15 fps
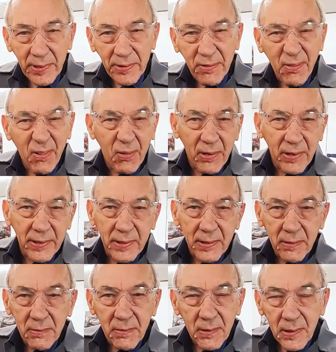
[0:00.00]
it and grind
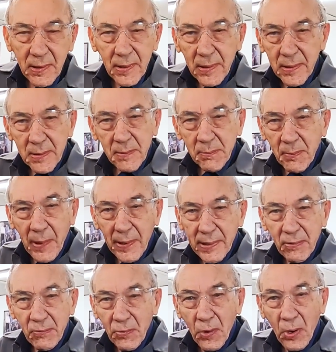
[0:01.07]
it,
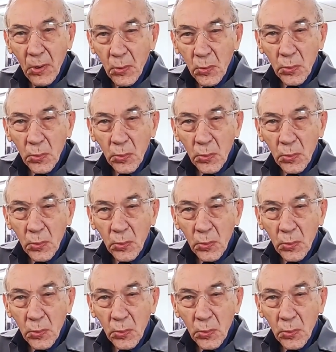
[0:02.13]
make a right